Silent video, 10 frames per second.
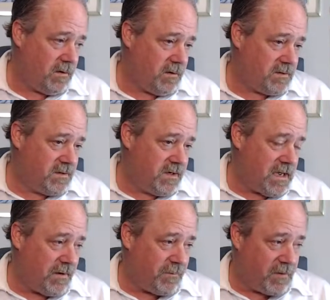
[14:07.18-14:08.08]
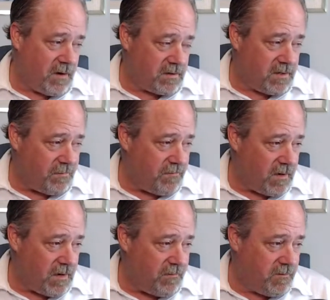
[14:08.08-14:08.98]
it's not a product I'm,
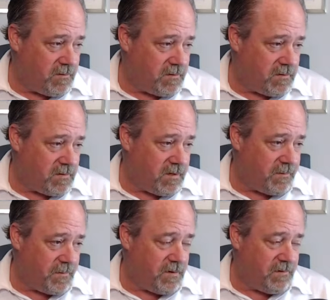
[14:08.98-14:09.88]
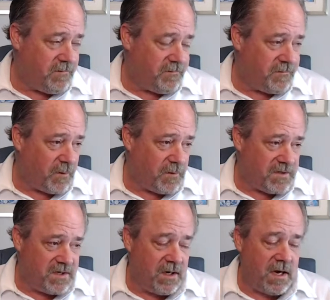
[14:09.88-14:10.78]
I'm typically
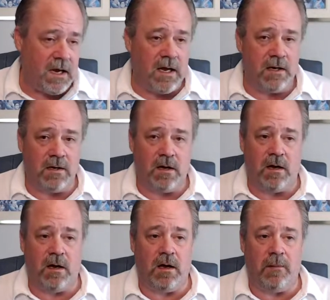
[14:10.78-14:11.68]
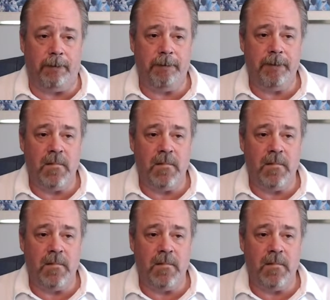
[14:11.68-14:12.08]
focusing on. Um,